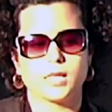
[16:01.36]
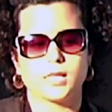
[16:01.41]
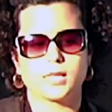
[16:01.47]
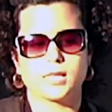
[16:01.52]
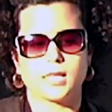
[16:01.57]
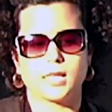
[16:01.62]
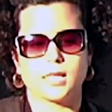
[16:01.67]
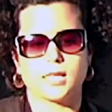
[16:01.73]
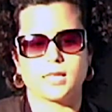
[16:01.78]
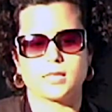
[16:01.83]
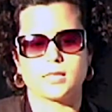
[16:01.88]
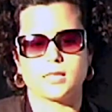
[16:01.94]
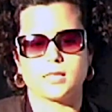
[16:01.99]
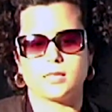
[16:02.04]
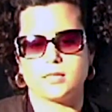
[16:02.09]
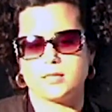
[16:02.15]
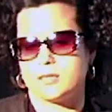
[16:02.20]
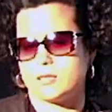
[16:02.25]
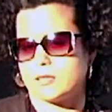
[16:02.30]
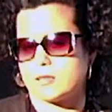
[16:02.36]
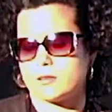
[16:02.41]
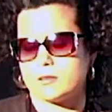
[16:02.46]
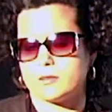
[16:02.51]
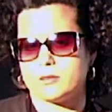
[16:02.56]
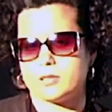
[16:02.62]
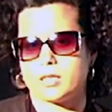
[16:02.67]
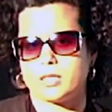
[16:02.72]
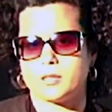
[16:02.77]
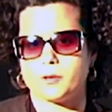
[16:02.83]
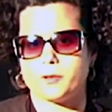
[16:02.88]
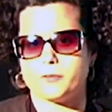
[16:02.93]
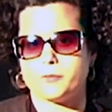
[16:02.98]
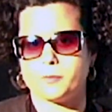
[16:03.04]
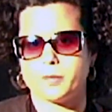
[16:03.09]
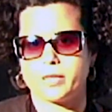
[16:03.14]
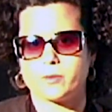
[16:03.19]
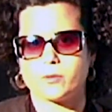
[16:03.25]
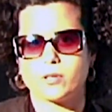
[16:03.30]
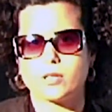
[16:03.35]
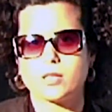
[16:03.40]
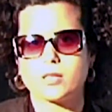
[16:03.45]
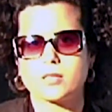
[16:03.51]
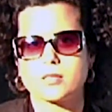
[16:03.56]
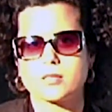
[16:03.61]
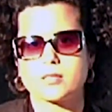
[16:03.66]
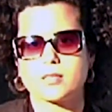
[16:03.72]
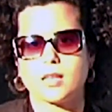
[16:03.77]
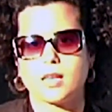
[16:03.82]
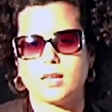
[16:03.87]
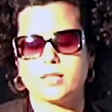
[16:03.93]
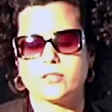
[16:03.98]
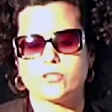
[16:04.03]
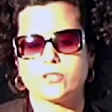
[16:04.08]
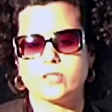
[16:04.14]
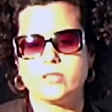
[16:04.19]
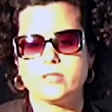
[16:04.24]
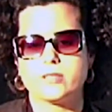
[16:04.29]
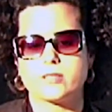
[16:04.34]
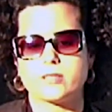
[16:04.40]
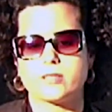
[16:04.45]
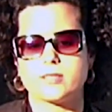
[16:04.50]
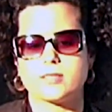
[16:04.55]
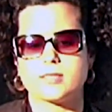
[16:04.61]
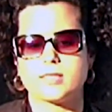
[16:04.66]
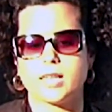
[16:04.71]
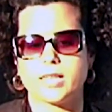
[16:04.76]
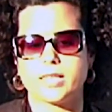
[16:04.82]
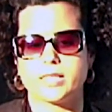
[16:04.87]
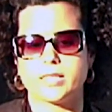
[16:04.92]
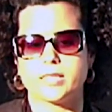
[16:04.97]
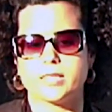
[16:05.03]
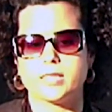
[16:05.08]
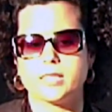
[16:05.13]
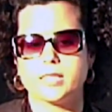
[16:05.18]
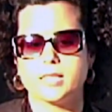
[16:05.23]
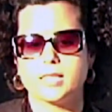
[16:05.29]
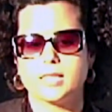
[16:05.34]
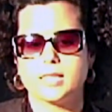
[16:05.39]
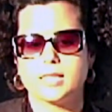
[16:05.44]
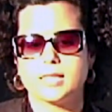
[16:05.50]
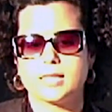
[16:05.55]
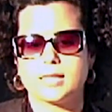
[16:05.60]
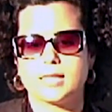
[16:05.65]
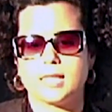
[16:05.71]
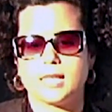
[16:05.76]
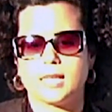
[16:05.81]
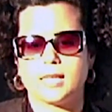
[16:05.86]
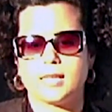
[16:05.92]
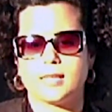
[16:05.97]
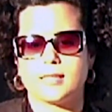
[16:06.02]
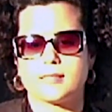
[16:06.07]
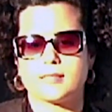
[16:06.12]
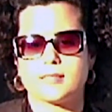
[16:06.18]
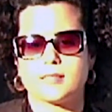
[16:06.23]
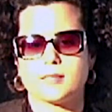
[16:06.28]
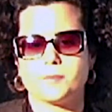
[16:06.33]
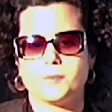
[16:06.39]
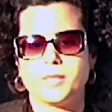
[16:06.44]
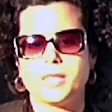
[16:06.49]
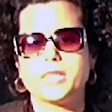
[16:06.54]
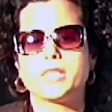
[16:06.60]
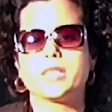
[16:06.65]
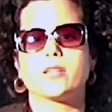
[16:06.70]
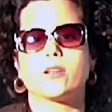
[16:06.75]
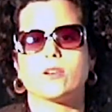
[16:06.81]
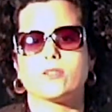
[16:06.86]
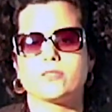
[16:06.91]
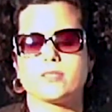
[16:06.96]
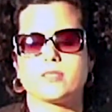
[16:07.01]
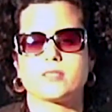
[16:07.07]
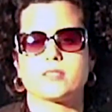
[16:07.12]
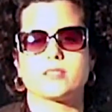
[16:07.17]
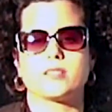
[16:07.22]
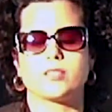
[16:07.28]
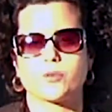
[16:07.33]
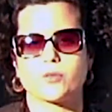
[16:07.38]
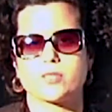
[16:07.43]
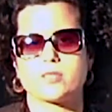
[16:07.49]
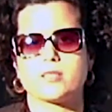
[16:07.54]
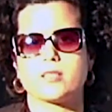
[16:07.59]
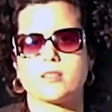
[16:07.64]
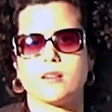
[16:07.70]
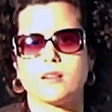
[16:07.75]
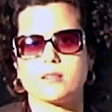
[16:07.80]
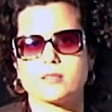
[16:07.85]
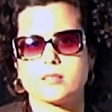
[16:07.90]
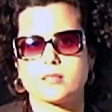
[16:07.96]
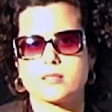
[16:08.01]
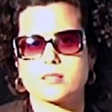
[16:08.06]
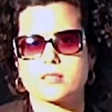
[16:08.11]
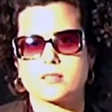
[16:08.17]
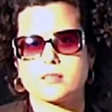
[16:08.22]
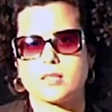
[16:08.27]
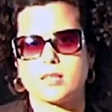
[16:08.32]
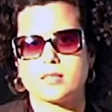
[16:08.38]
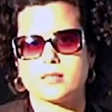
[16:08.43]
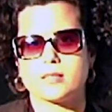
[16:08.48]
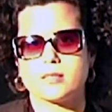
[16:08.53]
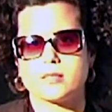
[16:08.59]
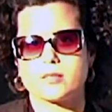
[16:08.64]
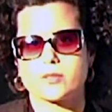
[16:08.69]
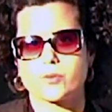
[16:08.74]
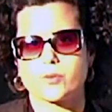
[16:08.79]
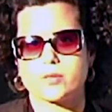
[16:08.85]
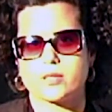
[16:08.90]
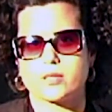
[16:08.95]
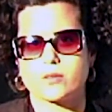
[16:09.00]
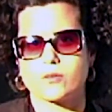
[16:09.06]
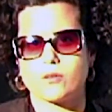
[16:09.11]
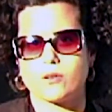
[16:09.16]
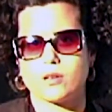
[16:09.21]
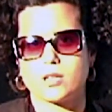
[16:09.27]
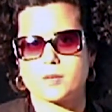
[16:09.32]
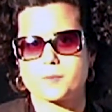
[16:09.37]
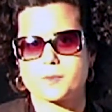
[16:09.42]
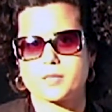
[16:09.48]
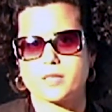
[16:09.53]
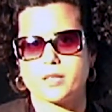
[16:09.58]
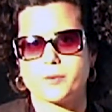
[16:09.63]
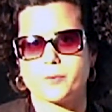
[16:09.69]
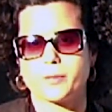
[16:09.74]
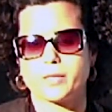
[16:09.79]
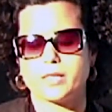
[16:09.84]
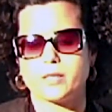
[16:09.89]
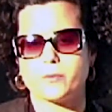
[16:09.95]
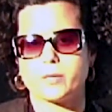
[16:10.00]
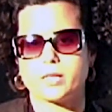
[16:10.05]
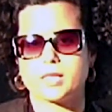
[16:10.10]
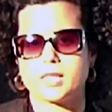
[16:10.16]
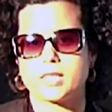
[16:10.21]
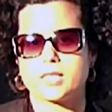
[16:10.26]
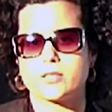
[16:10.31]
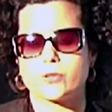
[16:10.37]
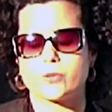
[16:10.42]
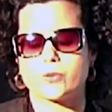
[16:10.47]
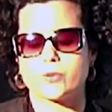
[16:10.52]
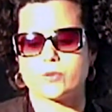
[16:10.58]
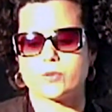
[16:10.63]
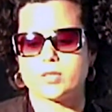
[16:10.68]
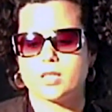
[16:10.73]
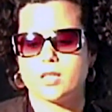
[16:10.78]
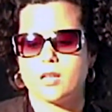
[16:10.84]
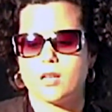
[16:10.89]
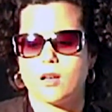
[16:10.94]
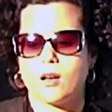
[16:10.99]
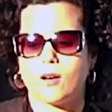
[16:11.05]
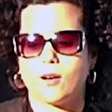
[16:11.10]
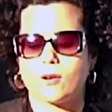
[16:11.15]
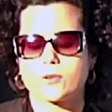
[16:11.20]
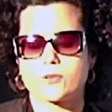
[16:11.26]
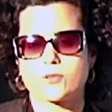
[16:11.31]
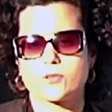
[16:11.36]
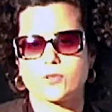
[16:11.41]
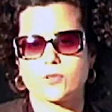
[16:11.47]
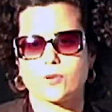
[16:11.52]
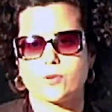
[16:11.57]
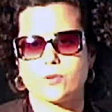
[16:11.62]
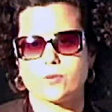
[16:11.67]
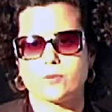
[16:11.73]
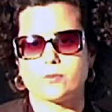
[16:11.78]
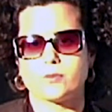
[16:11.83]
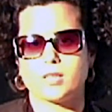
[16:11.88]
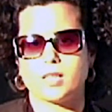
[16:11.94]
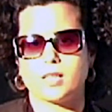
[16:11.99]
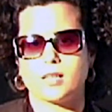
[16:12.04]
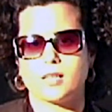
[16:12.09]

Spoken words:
that it didn't include any of my works. I just decided that meeting all these interesting artists at the Exquisite Corpse, I really wanted to also